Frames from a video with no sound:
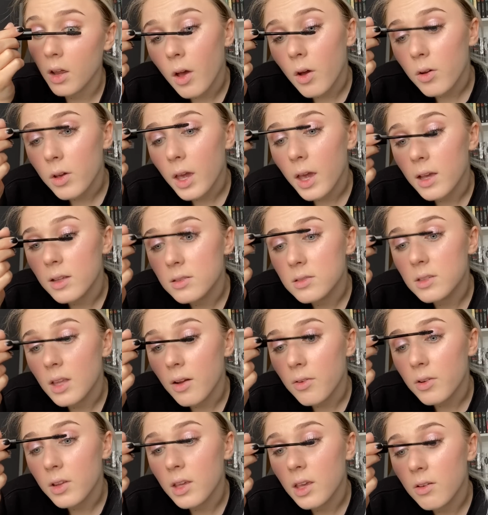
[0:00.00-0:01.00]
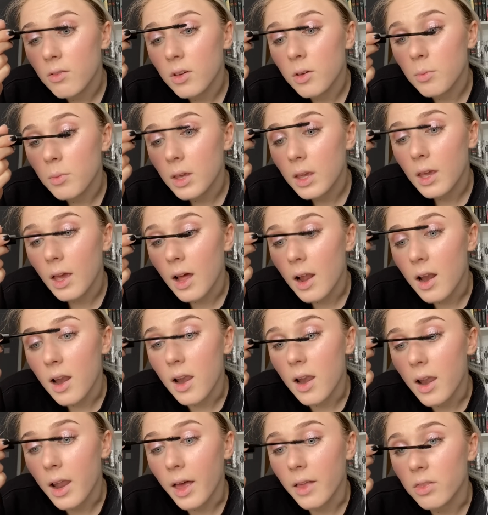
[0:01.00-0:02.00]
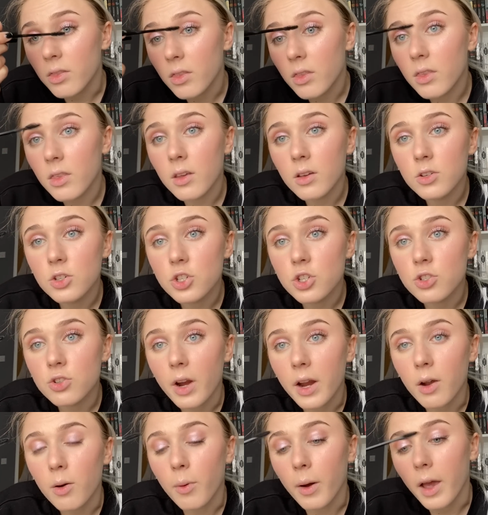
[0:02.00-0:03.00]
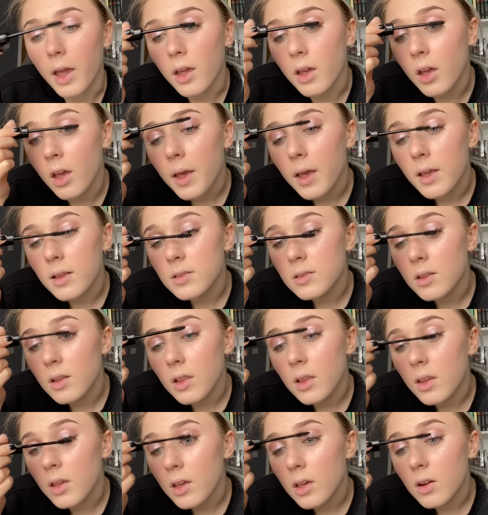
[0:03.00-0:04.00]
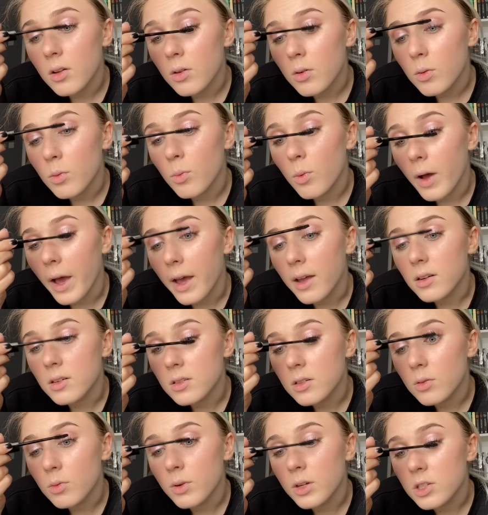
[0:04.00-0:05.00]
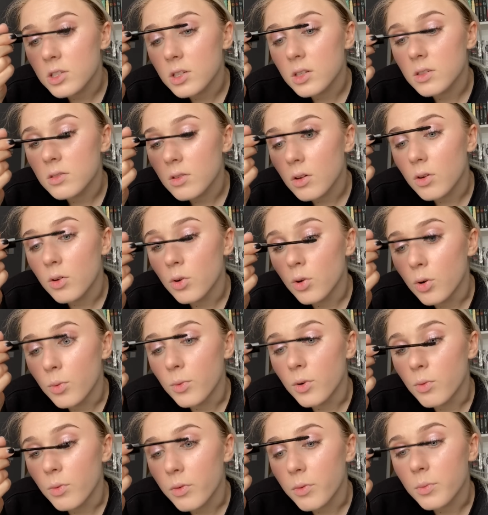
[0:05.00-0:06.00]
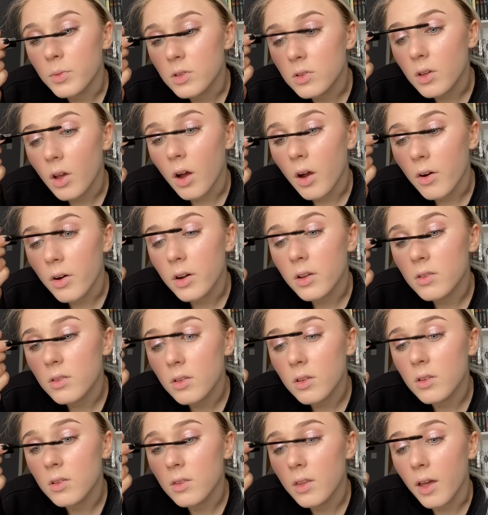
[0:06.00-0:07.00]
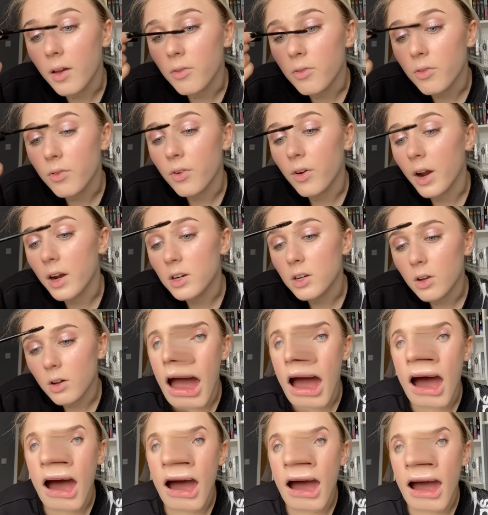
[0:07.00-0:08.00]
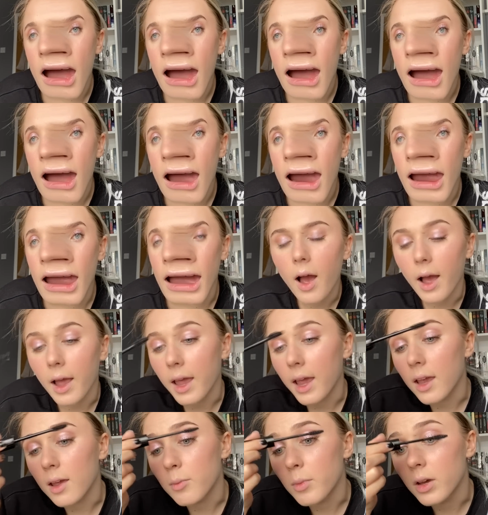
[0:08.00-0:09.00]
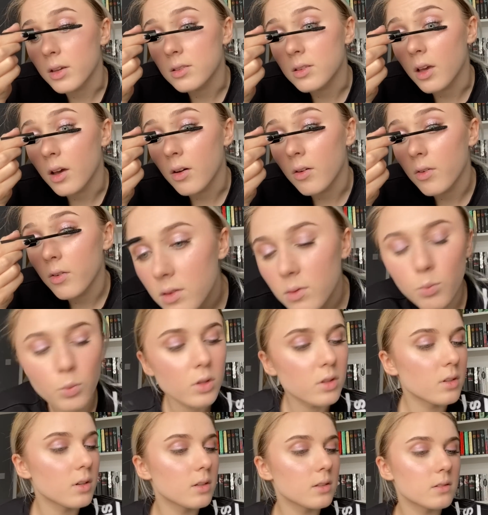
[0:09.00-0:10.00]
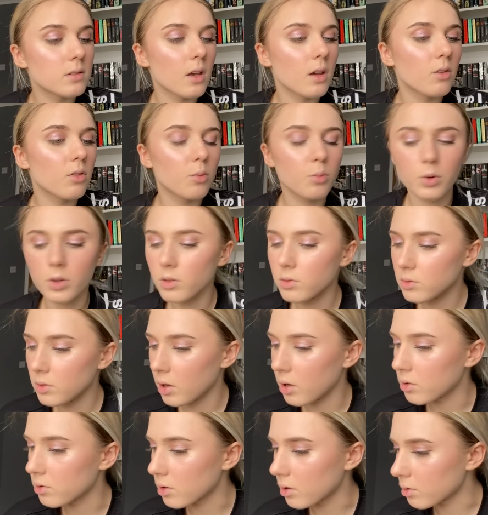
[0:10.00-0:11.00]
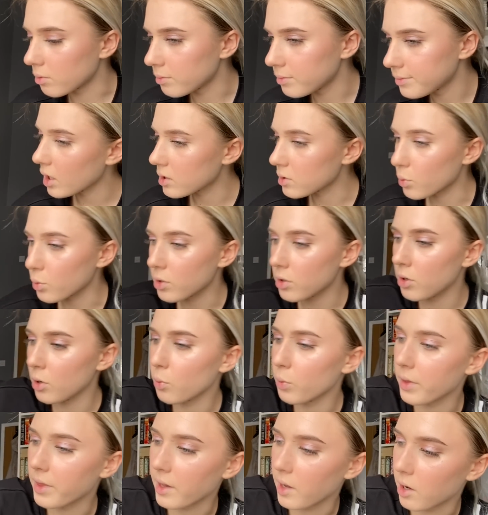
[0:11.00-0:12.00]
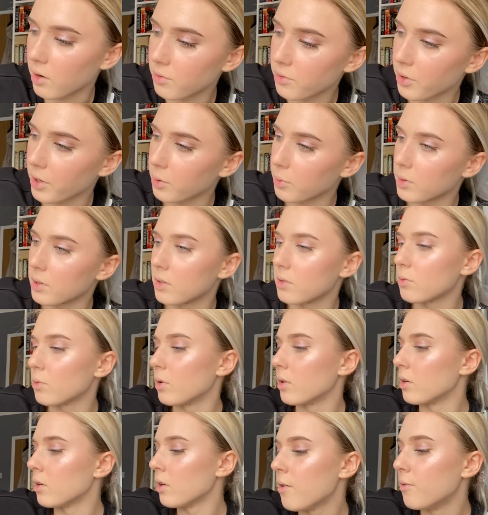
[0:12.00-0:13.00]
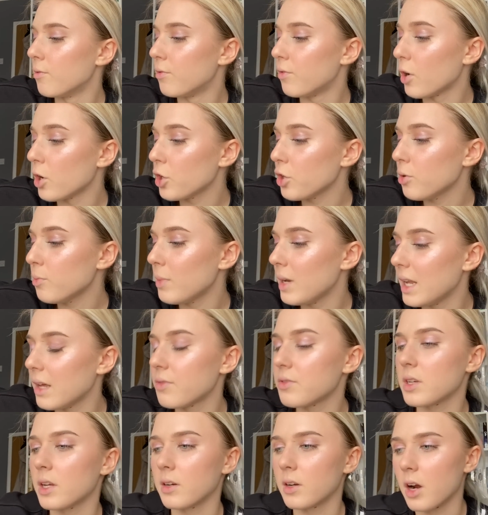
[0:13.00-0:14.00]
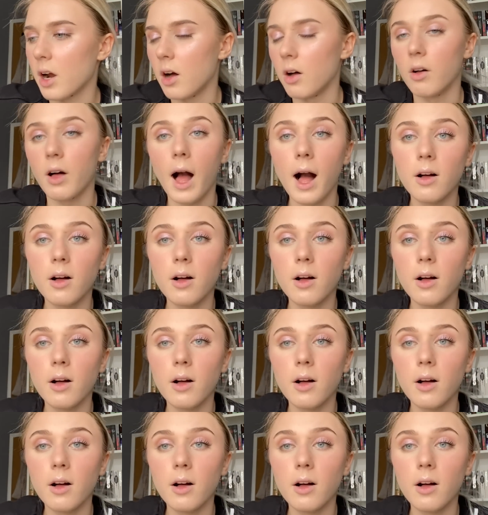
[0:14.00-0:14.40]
Okay, it's definitely giving me length straight away. It's a little wet, which is normal with mascaras because they're fresh. I hate myself. What did it say on the bottle? Hold on, because I want to know what they're offering with this one. Volume, lift and curl.